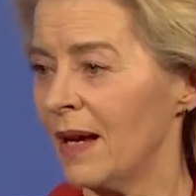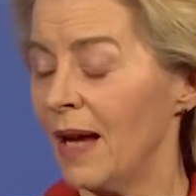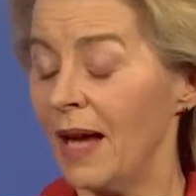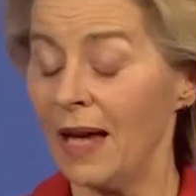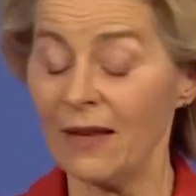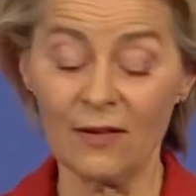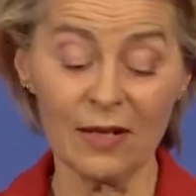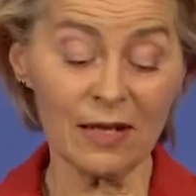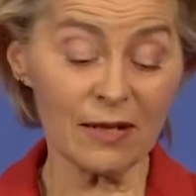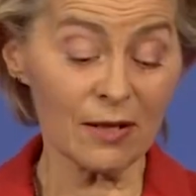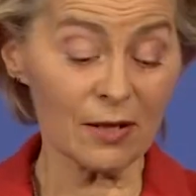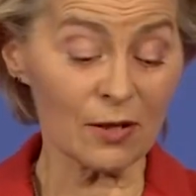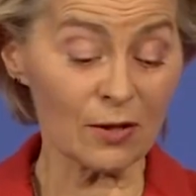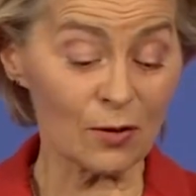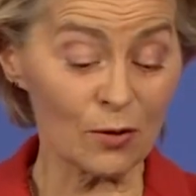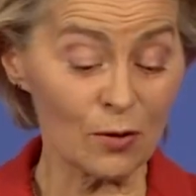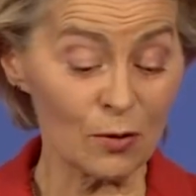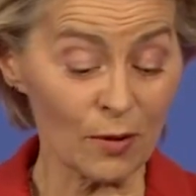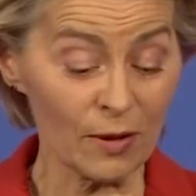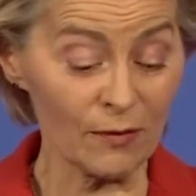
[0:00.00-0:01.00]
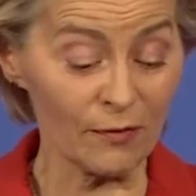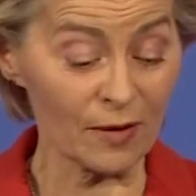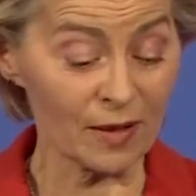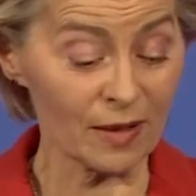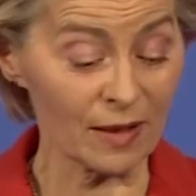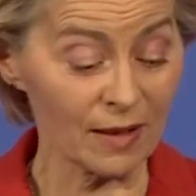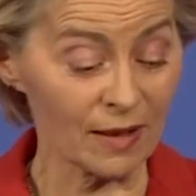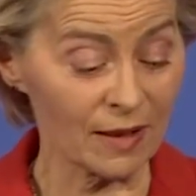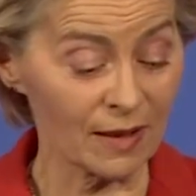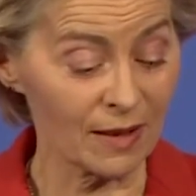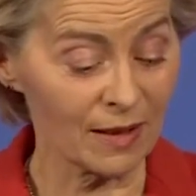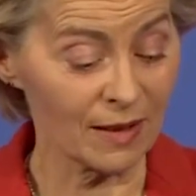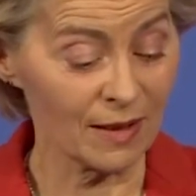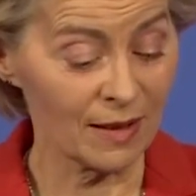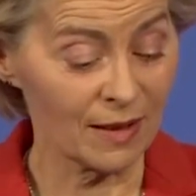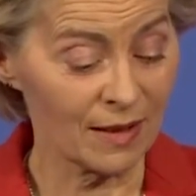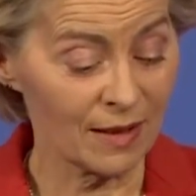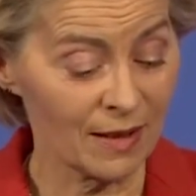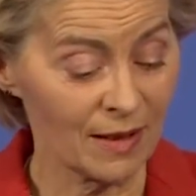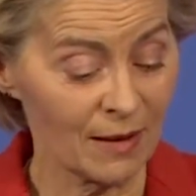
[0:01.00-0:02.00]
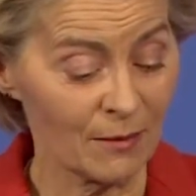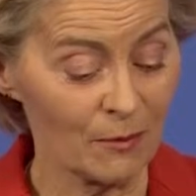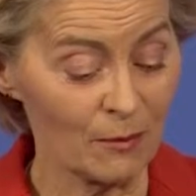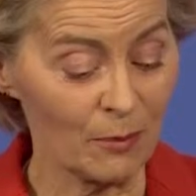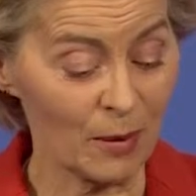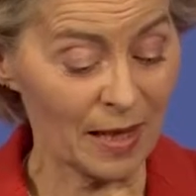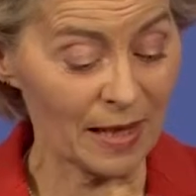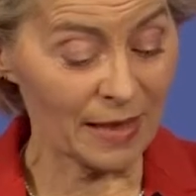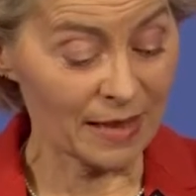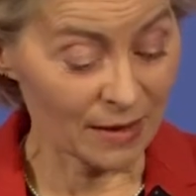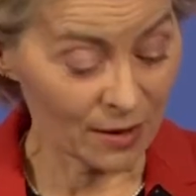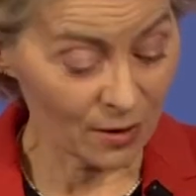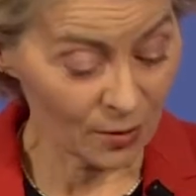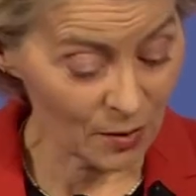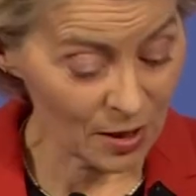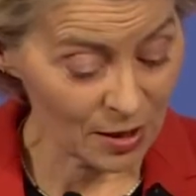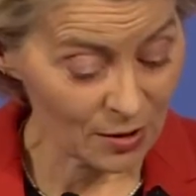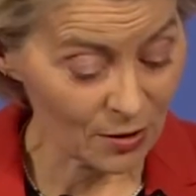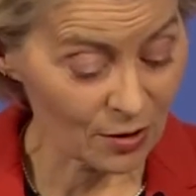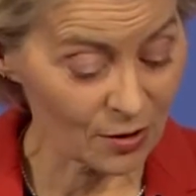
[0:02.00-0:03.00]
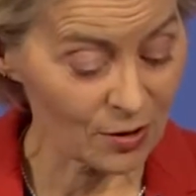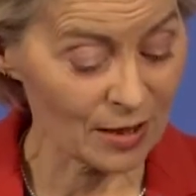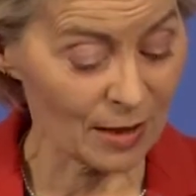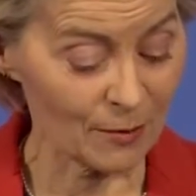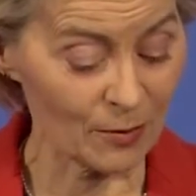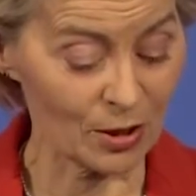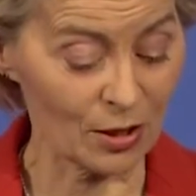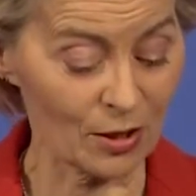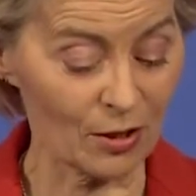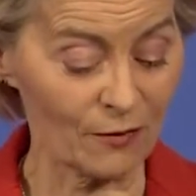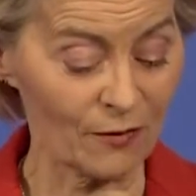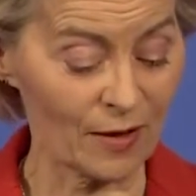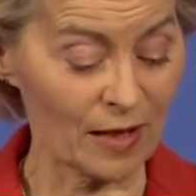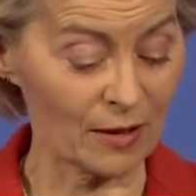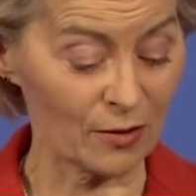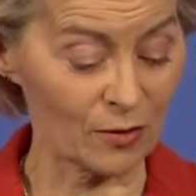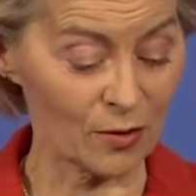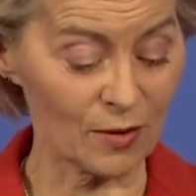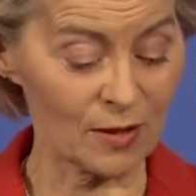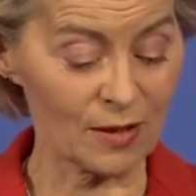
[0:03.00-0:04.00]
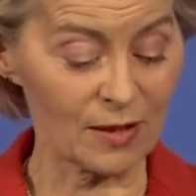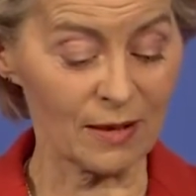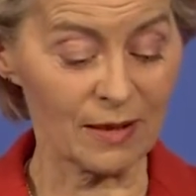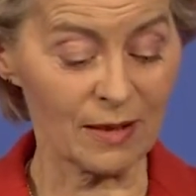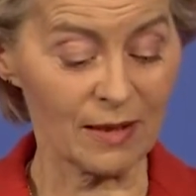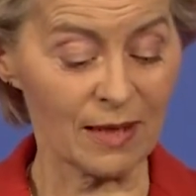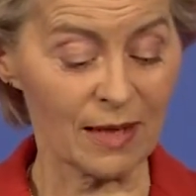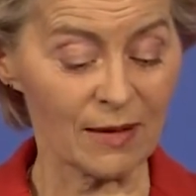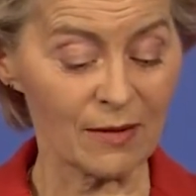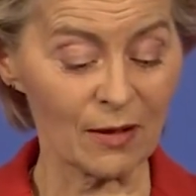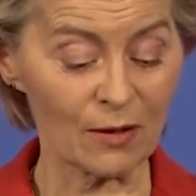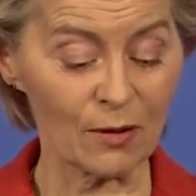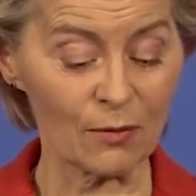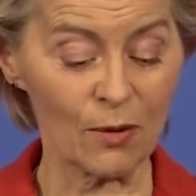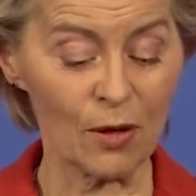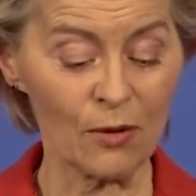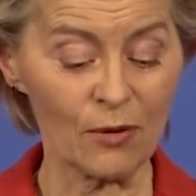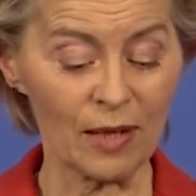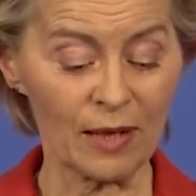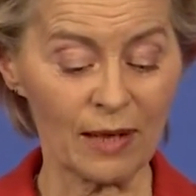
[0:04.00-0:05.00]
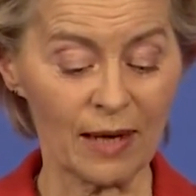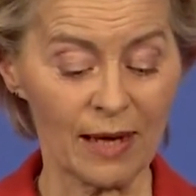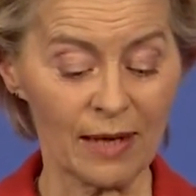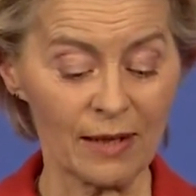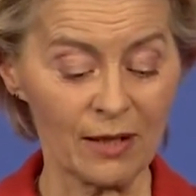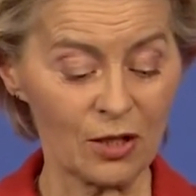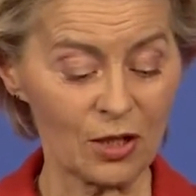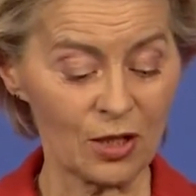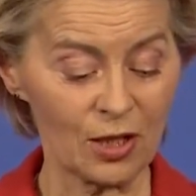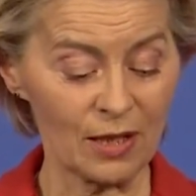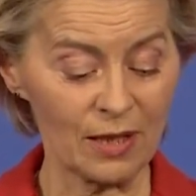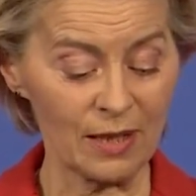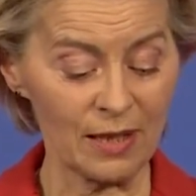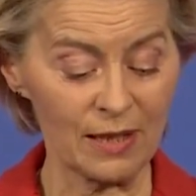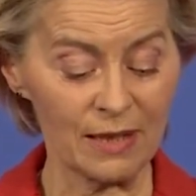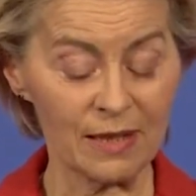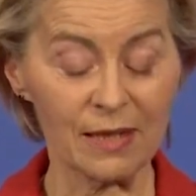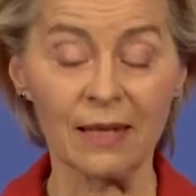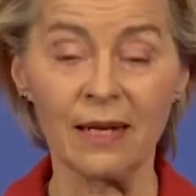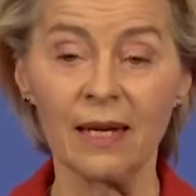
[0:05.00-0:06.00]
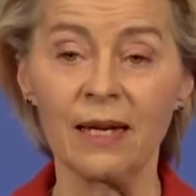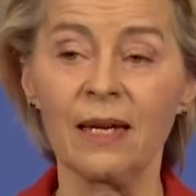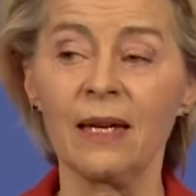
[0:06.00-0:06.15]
And this is driven by increased consumption of electricity and the growing energy needs